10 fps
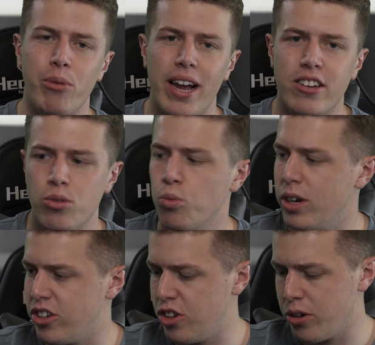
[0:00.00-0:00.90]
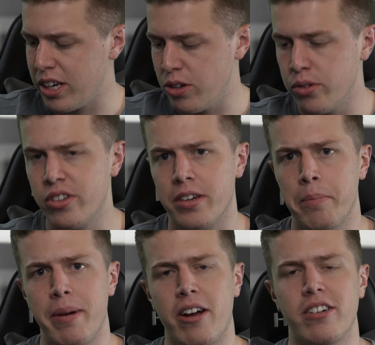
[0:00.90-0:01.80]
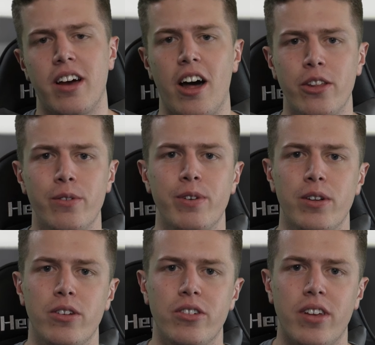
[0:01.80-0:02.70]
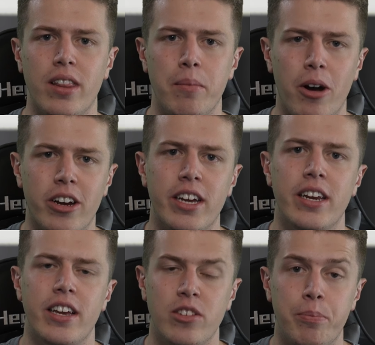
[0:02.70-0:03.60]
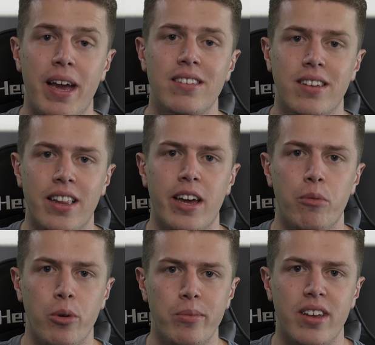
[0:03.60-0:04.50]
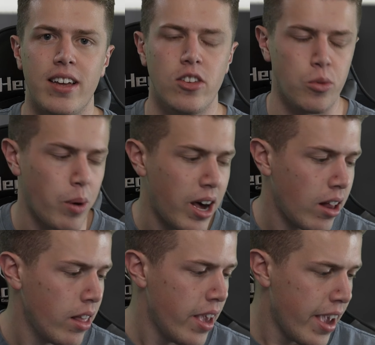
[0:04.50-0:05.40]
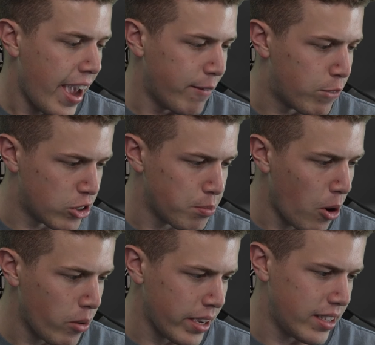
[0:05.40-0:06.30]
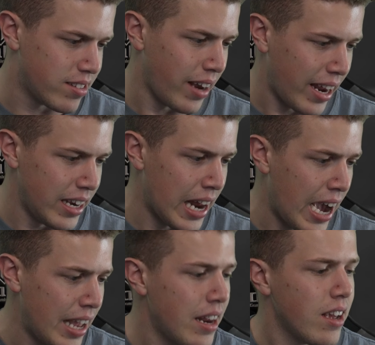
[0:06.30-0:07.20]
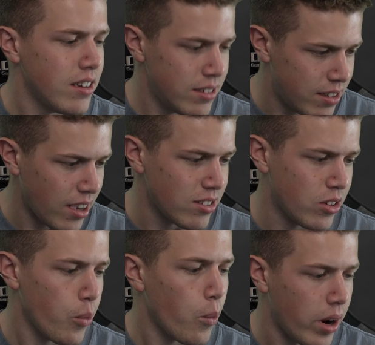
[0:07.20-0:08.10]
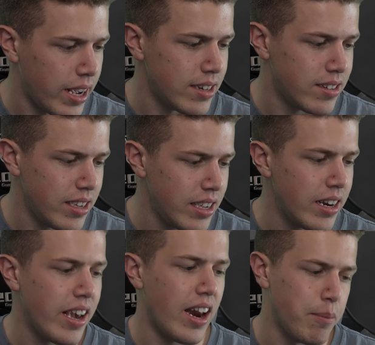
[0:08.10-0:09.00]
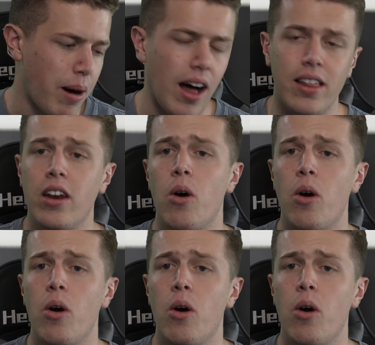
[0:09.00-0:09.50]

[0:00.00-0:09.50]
rate, which you can use to compare it to other filters on the market, is based on that room size as well, and for smoke it's 99, dust 118, and pollen